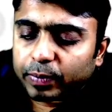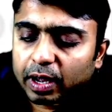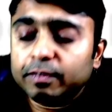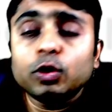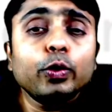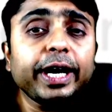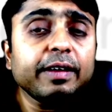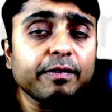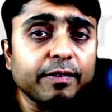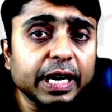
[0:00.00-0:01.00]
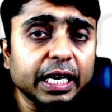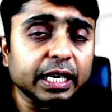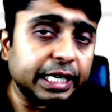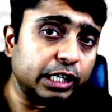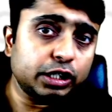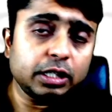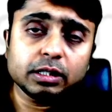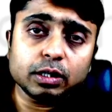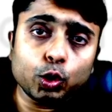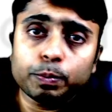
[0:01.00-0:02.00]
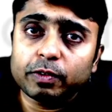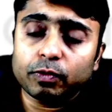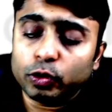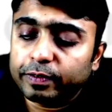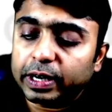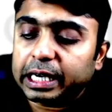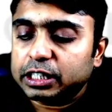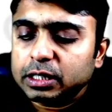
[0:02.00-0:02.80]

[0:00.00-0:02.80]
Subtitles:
fluid filled lesions, grouped fluid filled lesions,